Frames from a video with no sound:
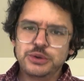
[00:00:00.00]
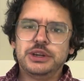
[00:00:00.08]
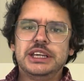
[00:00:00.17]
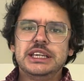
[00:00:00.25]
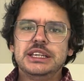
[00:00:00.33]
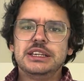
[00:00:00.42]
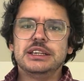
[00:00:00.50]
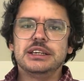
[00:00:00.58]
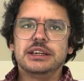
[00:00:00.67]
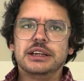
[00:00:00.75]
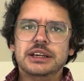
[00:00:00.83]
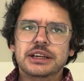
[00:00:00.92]

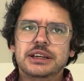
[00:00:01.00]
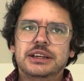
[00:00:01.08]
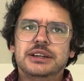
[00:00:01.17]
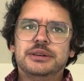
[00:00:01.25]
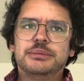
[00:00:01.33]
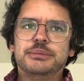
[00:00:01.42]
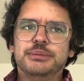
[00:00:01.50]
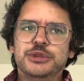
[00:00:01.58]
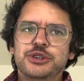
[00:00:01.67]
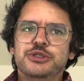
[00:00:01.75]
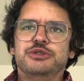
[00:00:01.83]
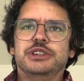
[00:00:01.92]
key
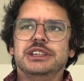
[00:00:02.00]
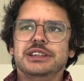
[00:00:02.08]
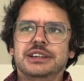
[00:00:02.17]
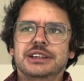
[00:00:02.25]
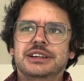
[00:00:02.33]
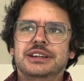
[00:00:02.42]
movie.